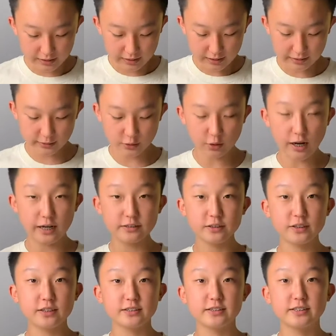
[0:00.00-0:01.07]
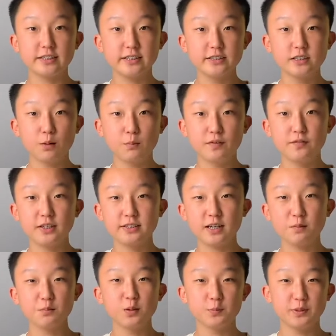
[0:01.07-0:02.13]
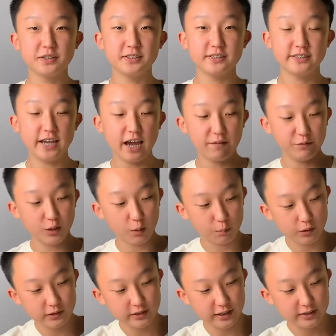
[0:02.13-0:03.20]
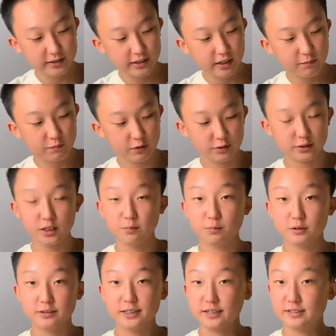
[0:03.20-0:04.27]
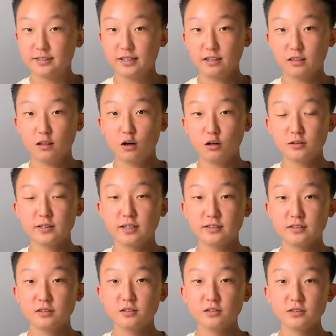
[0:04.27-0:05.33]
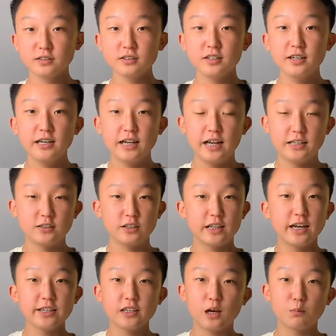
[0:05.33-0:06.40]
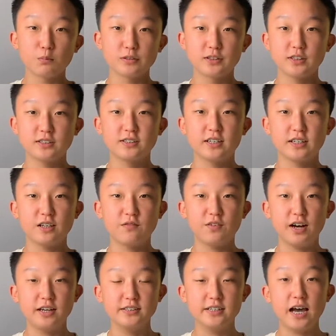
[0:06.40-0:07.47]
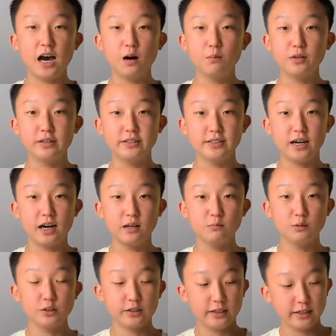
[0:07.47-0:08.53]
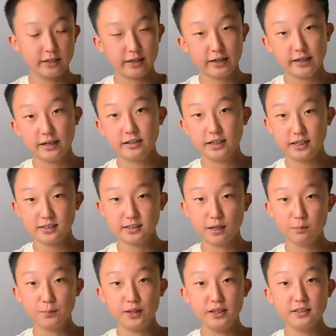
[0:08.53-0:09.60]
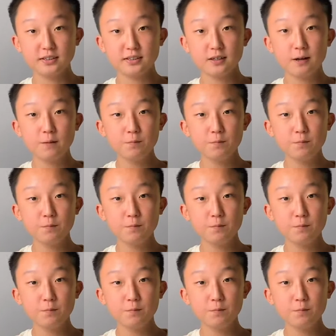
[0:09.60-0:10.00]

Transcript: And so as you can see, some of the template pieces have numbers next to them, for example, 16 long tentacles. And so that number just signifies how many times you need to cut out that same piece.